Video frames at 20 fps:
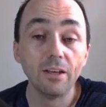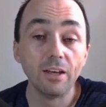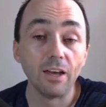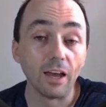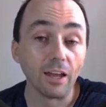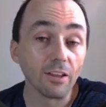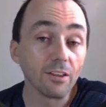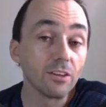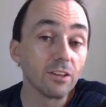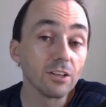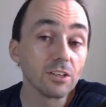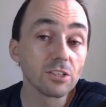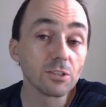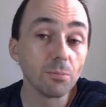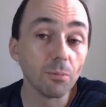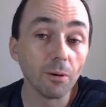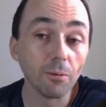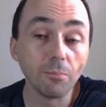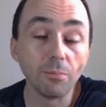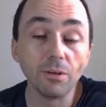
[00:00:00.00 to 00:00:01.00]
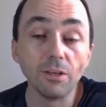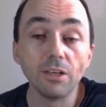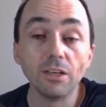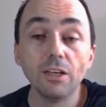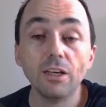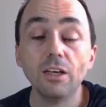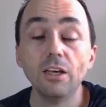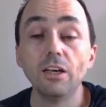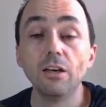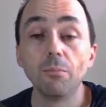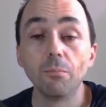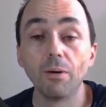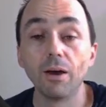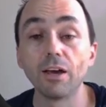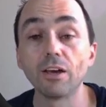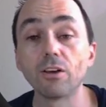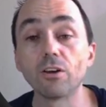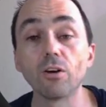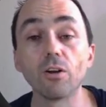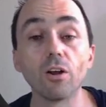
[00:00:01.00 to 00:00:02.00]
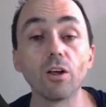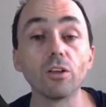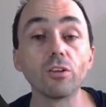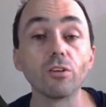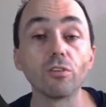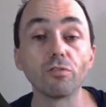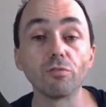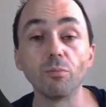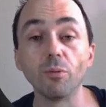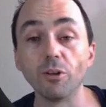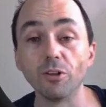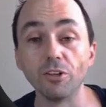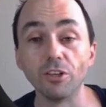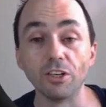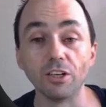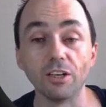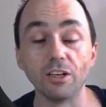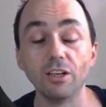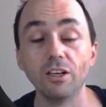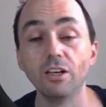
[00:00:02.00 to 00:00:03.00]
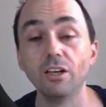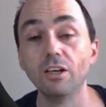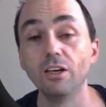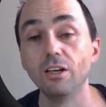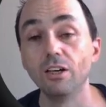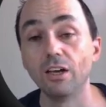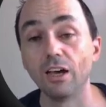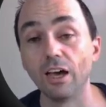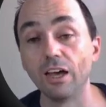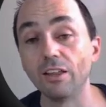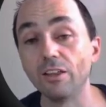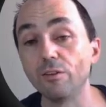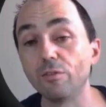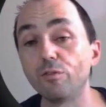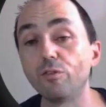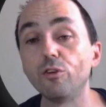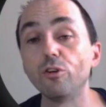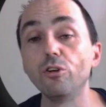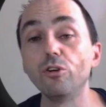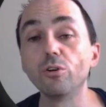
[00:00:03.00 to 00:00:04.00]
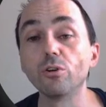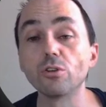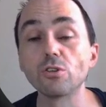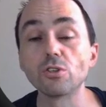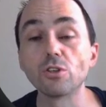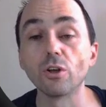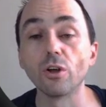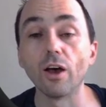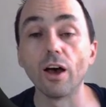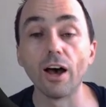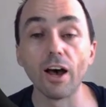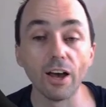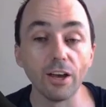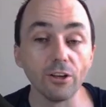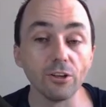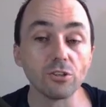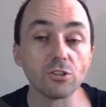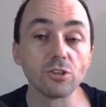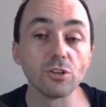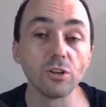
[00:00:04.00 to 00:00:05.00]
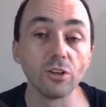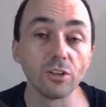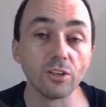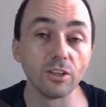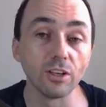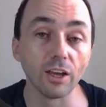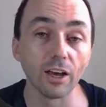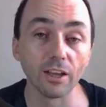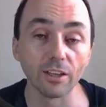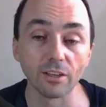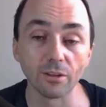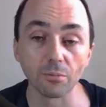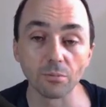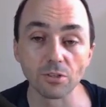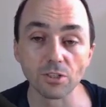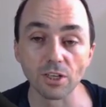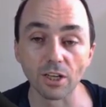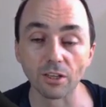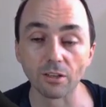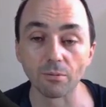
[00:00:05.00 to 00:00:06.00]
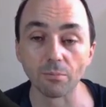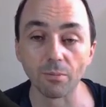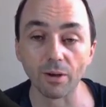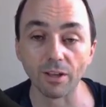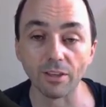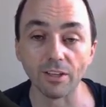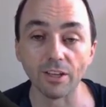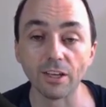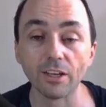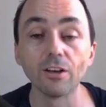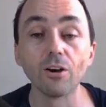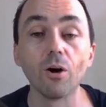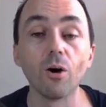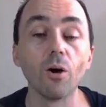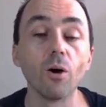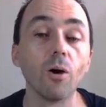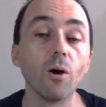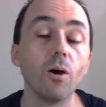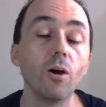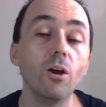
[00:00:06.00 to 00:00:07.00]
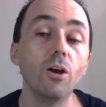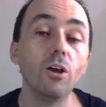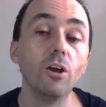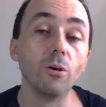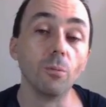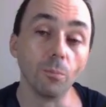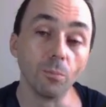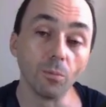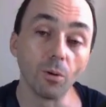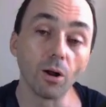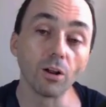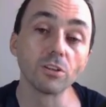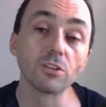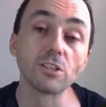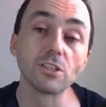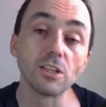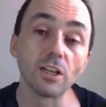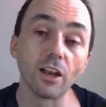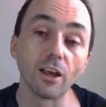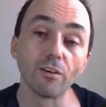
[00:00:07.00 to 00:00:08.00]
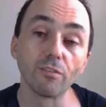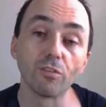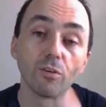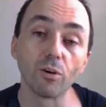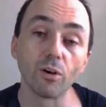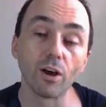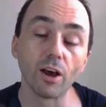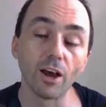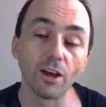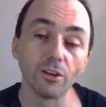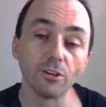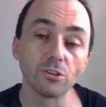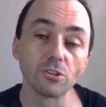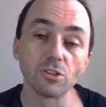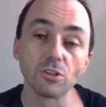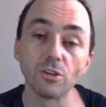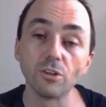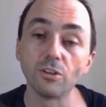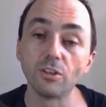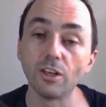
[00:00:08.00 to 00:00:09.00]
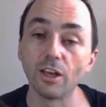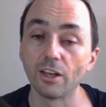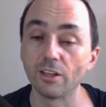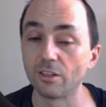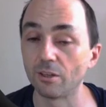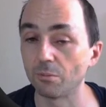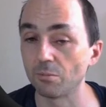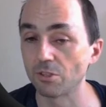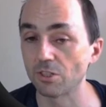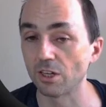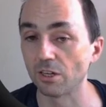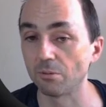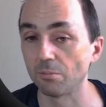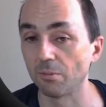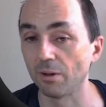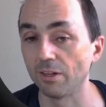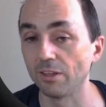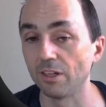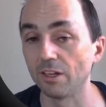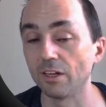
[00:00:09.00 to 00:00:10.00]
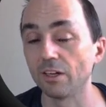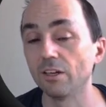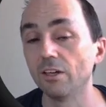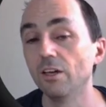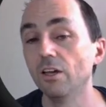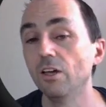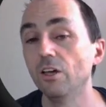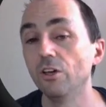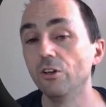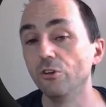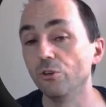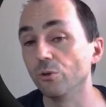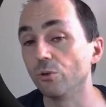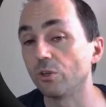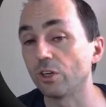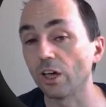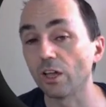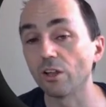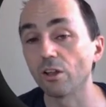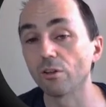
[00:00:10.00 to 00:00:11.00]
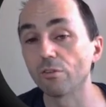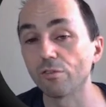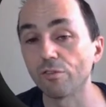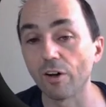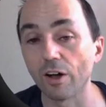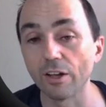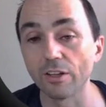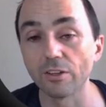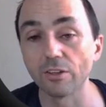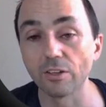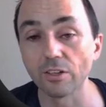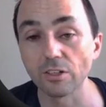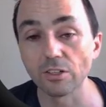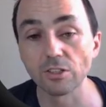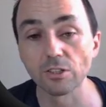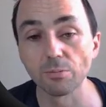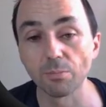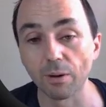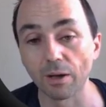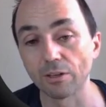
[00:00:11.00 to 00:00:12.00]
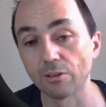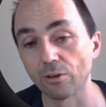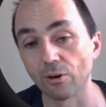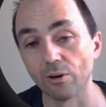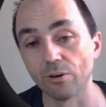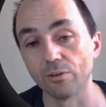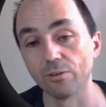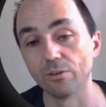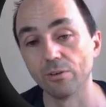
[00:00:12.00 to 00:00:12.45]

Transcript: And this maybe make a lot of money. And if you use the high-utility item set mining or multi-level high-utility item set mining, you cannot find this pattern.